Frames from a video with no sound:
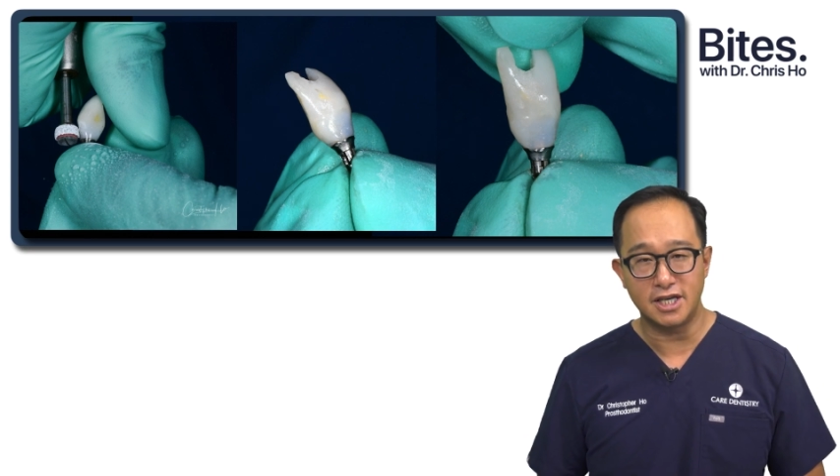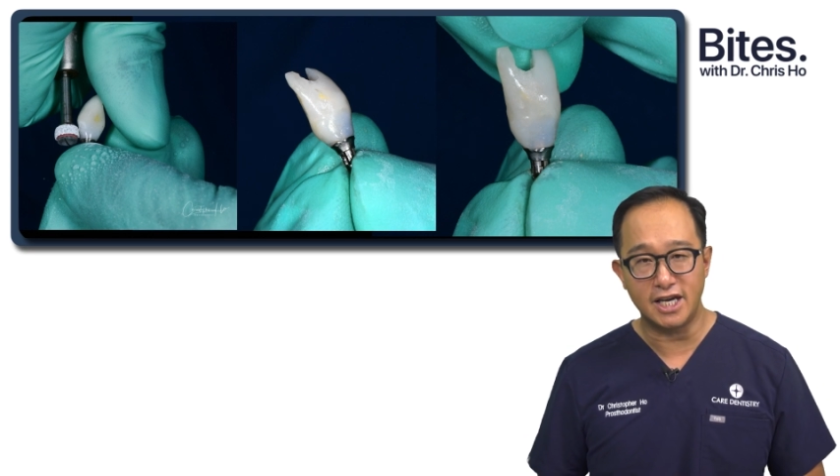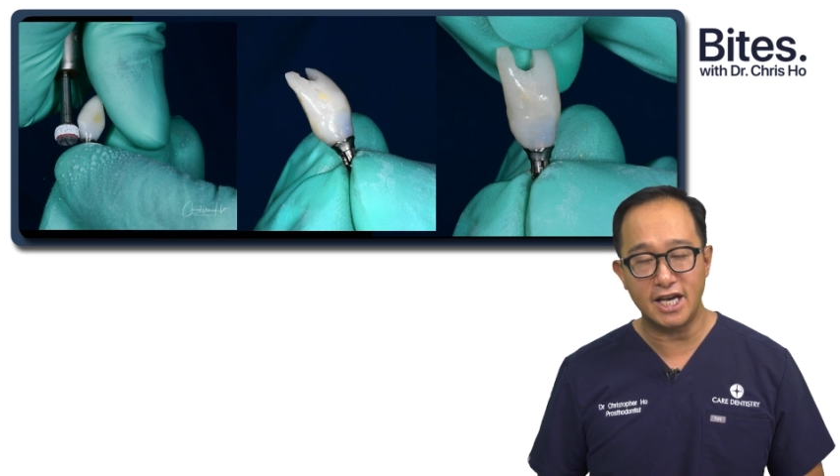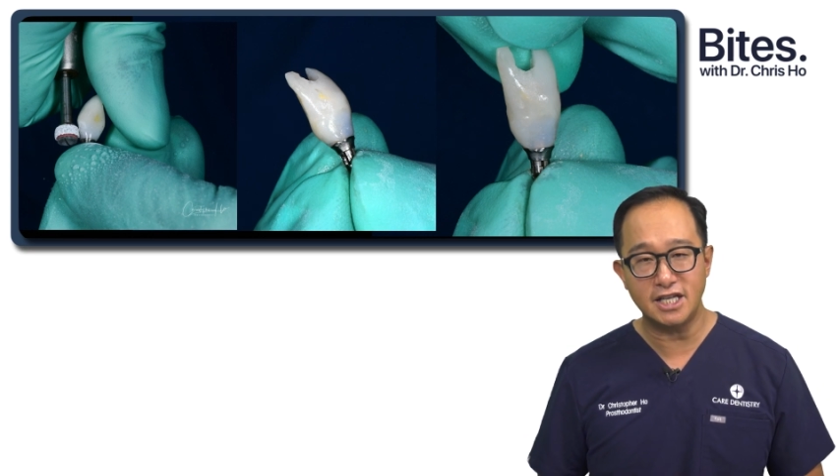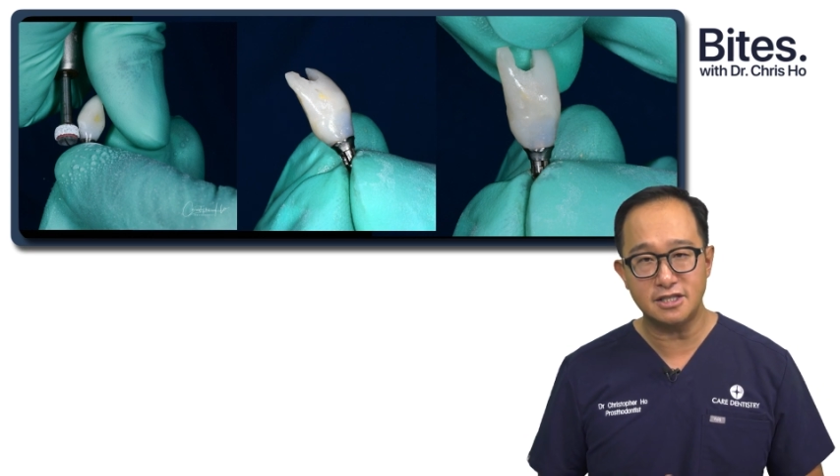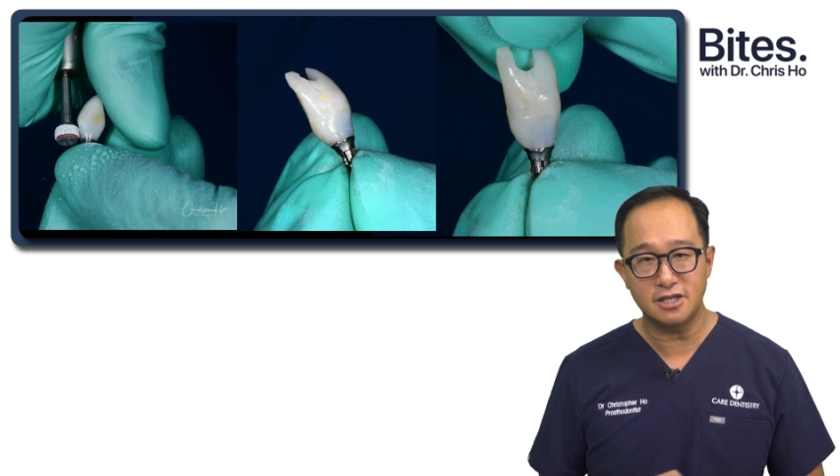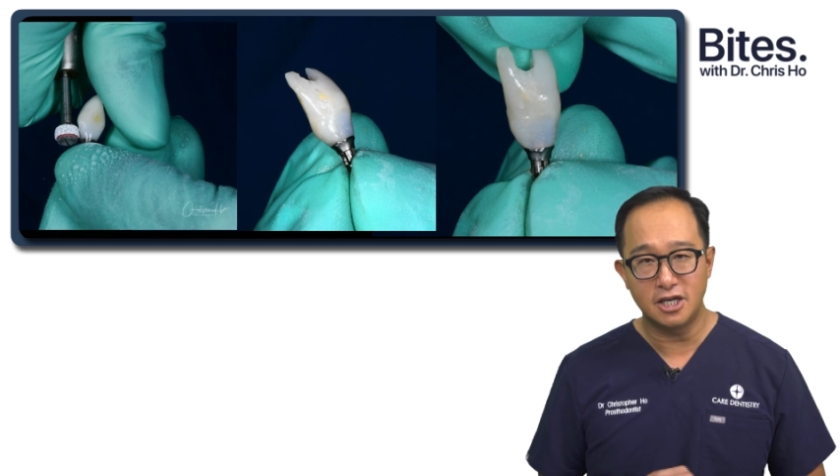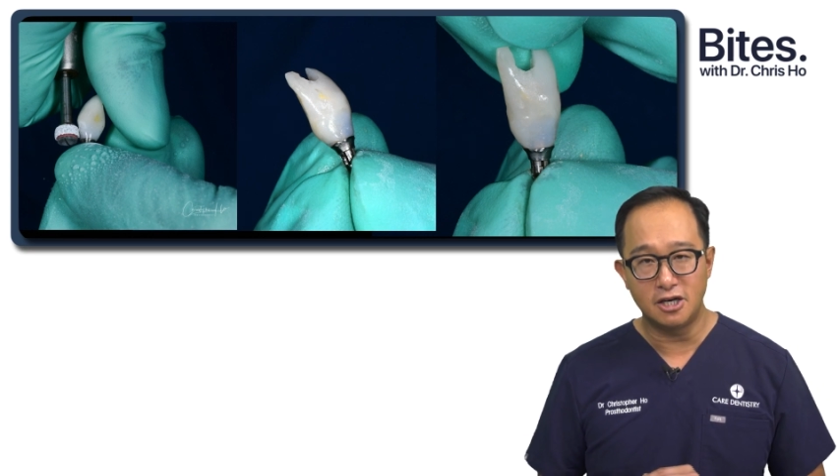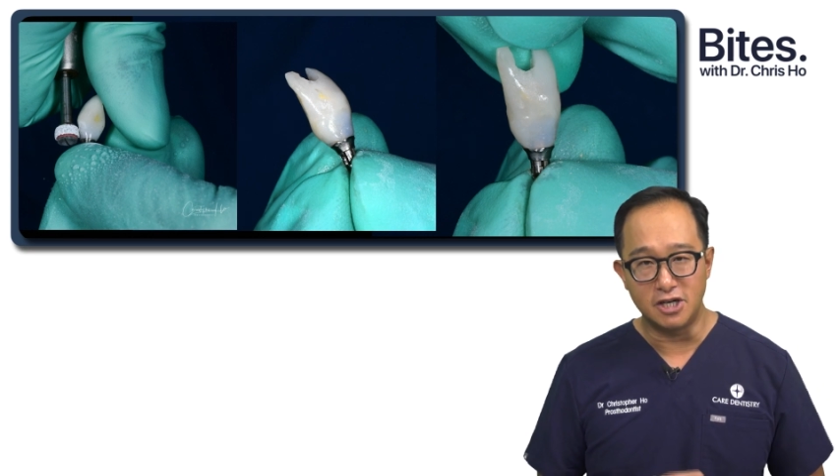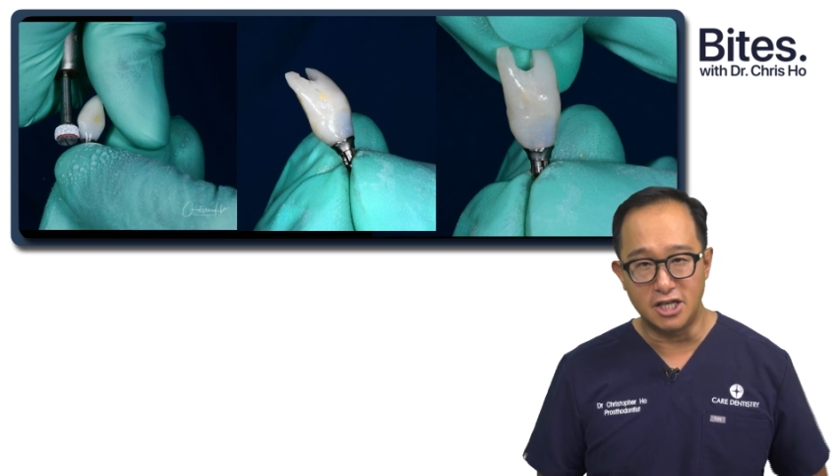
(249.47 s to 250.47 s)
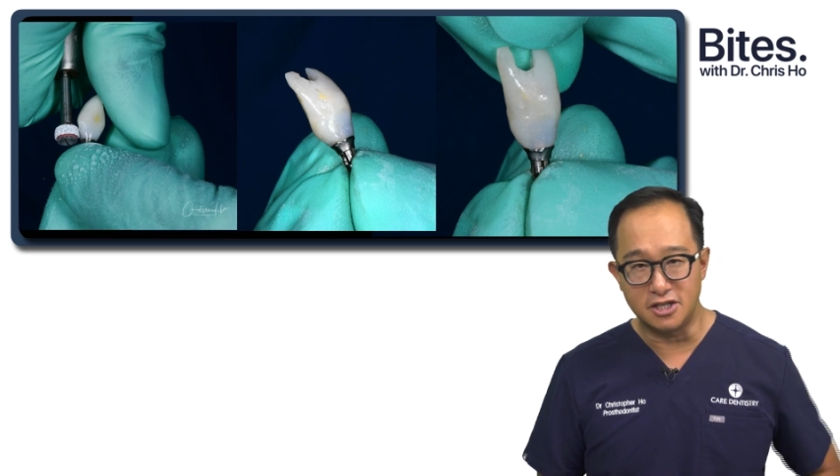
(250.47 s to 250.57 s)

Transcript: and in the